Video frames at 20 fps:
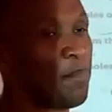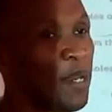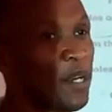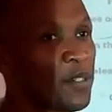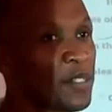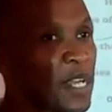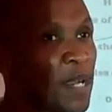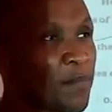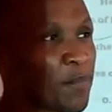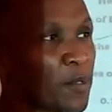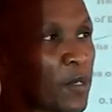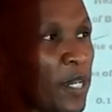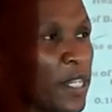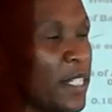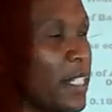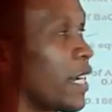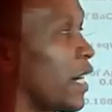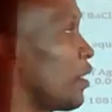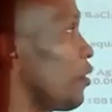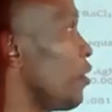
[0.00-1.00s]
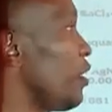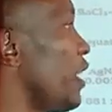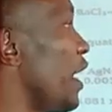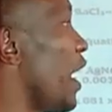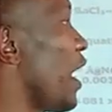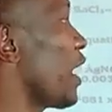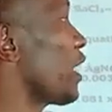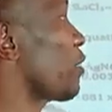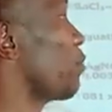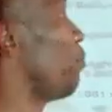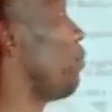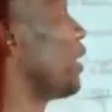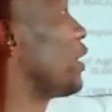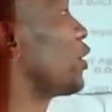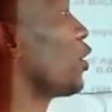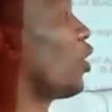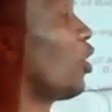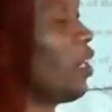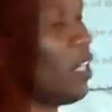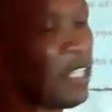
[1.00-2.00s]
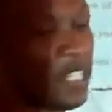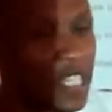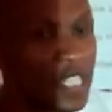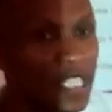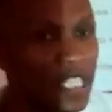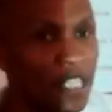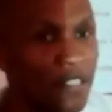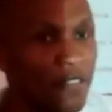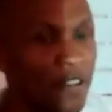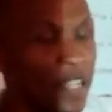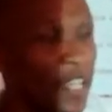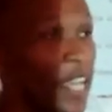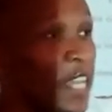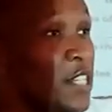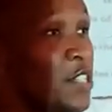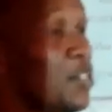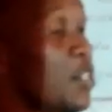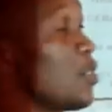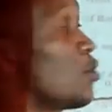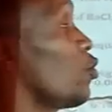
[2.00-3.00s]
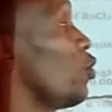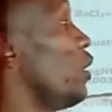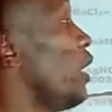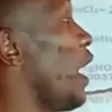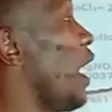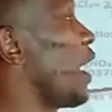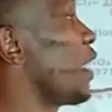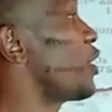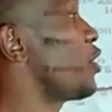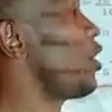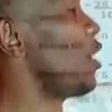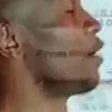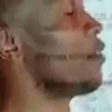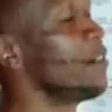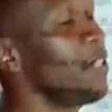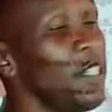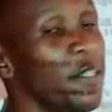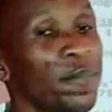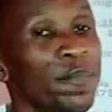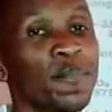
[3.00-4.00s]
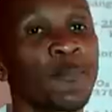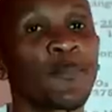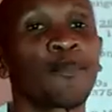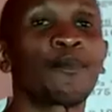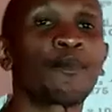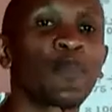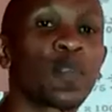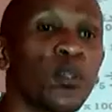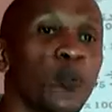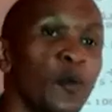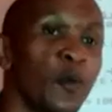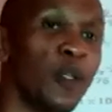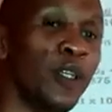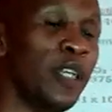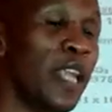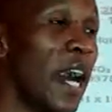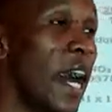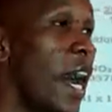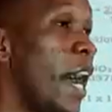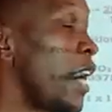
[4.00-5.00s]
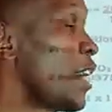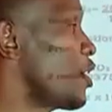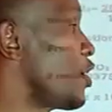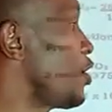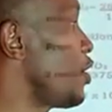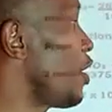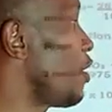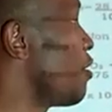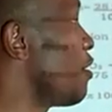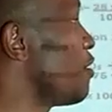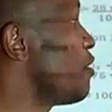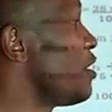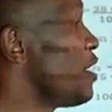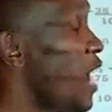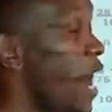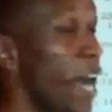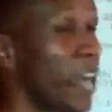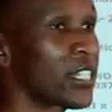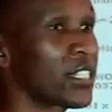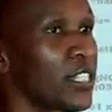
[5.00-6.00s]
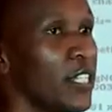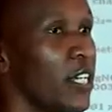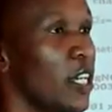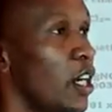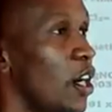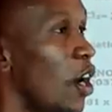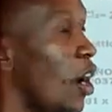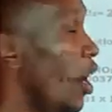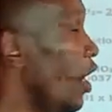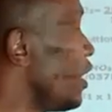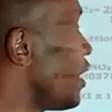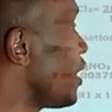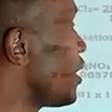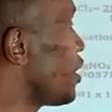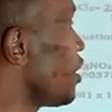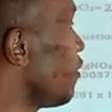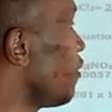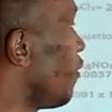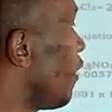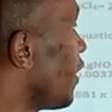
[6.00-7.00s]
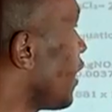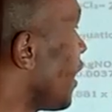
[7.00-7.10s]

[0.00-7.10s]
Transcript: barium chloride can react, but all the silver nitrate will actually react. All the silver